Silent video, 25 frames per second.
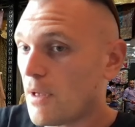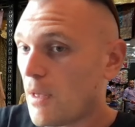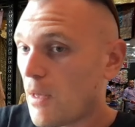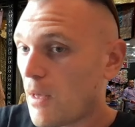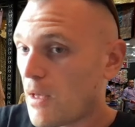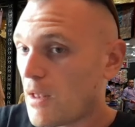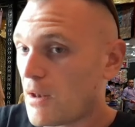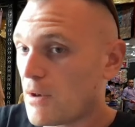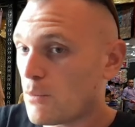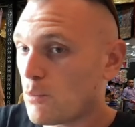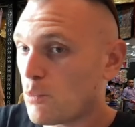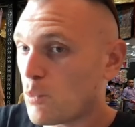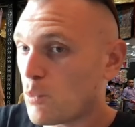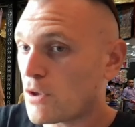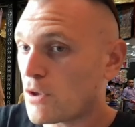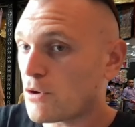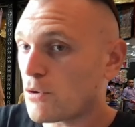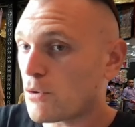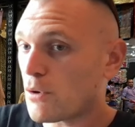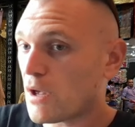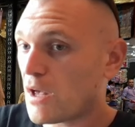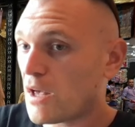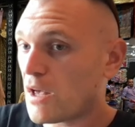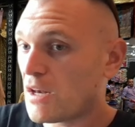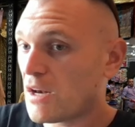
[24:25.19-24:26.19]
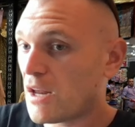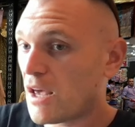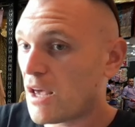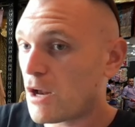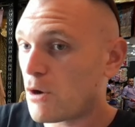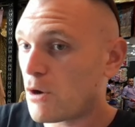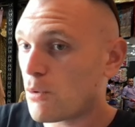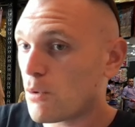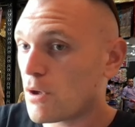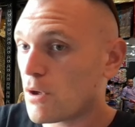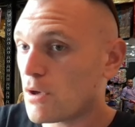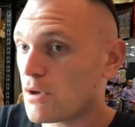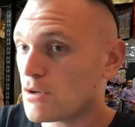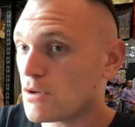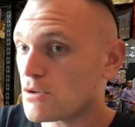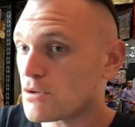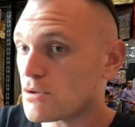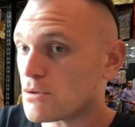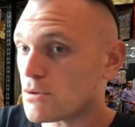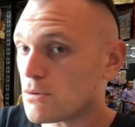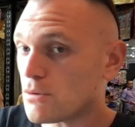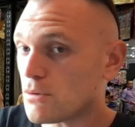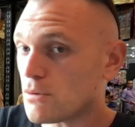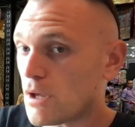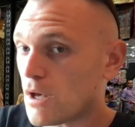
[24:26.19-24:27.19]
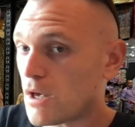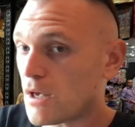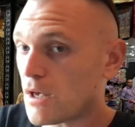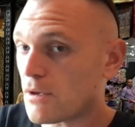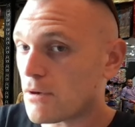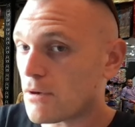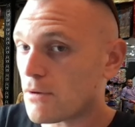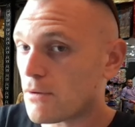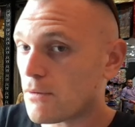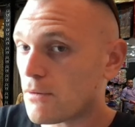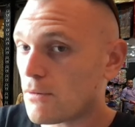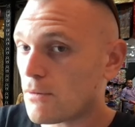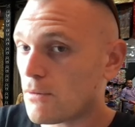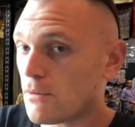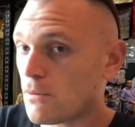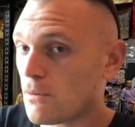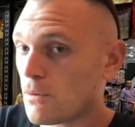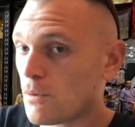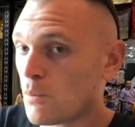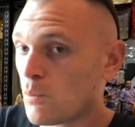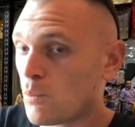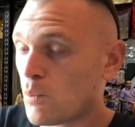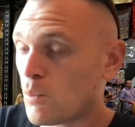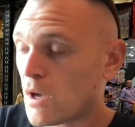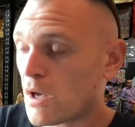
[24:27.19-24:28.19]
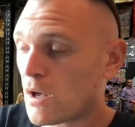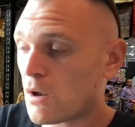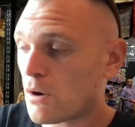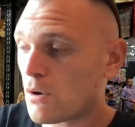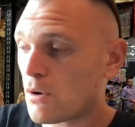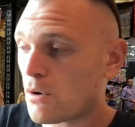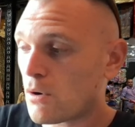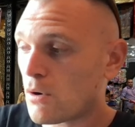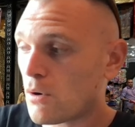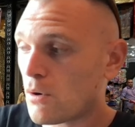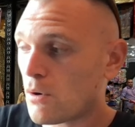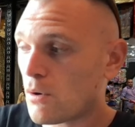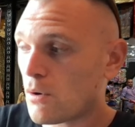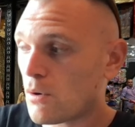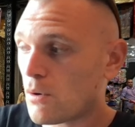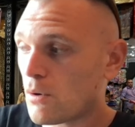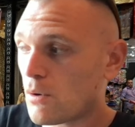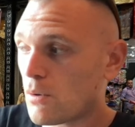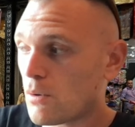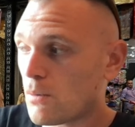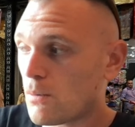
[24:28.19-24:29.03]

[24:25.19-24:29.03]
And when you're in areas like where